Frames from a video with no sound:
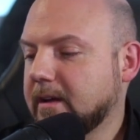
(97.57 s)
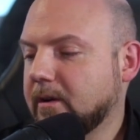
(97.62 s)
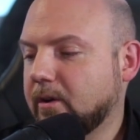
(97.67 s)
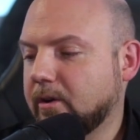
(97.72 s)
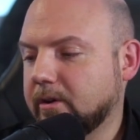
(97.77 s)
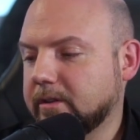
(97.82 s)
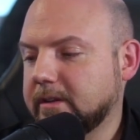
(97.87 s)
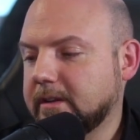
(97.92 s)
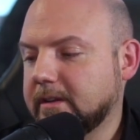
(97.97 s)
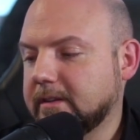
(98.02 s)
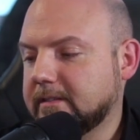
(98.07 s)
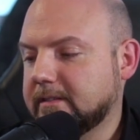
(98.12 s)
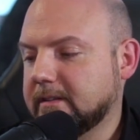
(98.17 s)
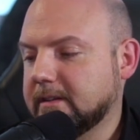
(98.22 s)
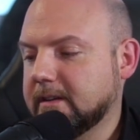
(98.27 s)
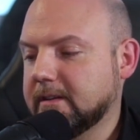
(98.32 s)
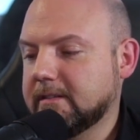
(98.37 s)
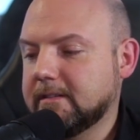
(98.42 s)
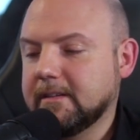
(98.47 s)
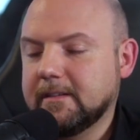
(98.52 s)
or these
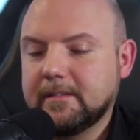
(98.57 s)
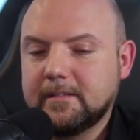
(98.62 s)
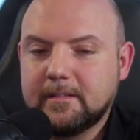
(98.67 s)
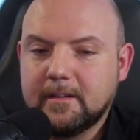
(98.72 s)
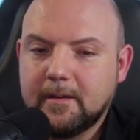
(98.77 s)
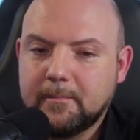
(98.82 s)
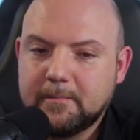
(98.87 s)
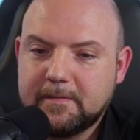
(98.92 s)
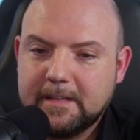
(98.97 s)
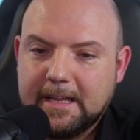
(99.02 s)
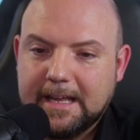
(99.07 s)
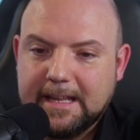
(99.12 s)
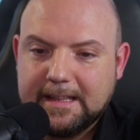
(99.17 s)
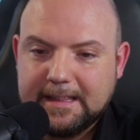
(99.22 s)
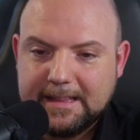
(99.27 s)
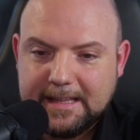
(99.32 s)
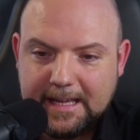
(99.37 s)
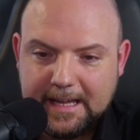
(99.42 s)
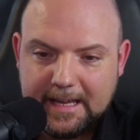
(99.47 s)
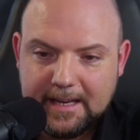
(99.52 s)
uh, systems,
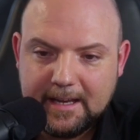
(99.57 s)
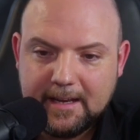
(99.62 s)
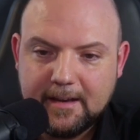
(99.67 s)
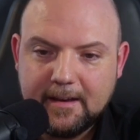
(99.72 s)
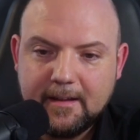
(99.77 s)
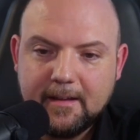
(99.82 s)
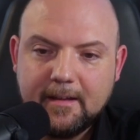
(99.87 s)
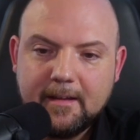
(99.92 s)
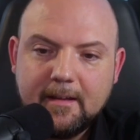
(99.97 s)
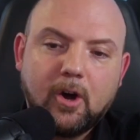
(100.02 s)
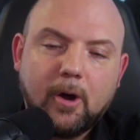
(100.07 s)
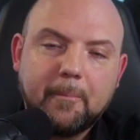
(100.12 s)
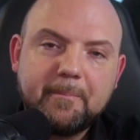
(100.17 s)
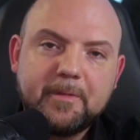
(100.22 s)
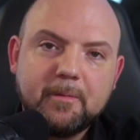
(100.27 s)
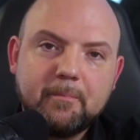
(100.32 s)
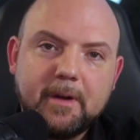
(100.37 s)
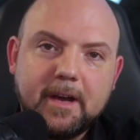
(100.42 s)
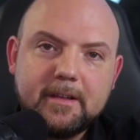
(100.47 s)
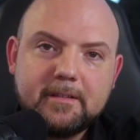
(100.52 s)
and then
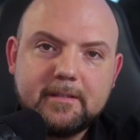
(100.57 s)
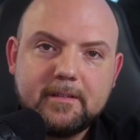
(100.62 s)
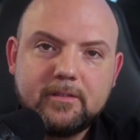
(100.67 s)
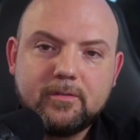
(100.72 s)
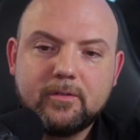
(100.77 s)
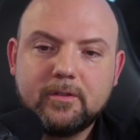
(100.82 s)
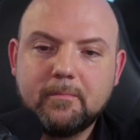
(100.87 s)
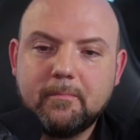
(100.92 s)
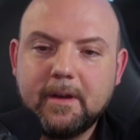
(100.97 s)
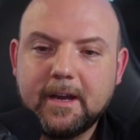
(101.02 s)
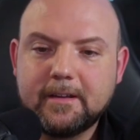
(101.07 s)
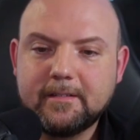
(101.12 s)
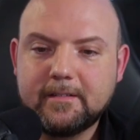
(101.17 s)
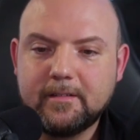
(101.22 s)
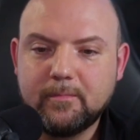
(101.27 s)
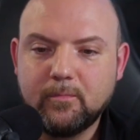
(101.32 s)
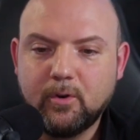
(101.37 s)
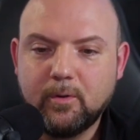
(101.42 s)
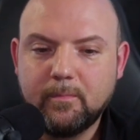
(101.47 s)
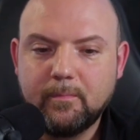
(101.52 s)
optimize it to the
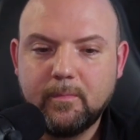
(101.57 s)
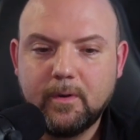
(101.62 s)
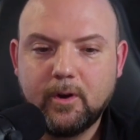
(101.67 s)
maximum.